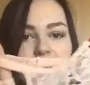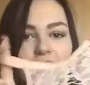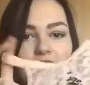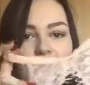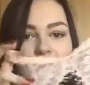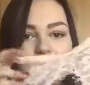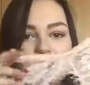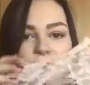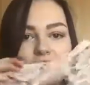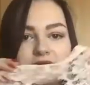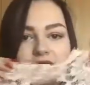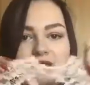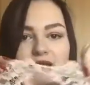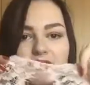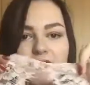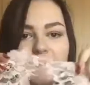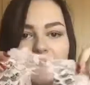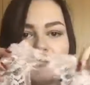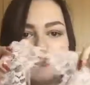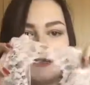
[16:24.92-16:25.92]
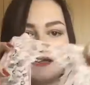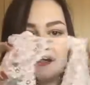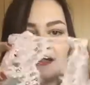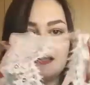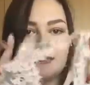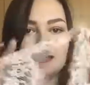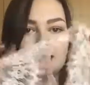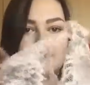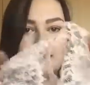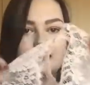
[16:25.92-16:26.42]
and then it's like
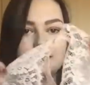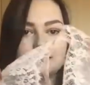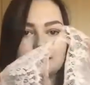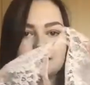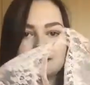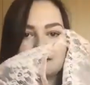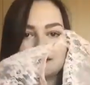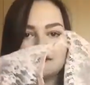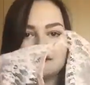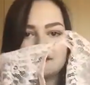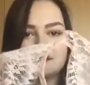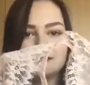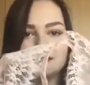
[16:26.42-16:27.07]
lace,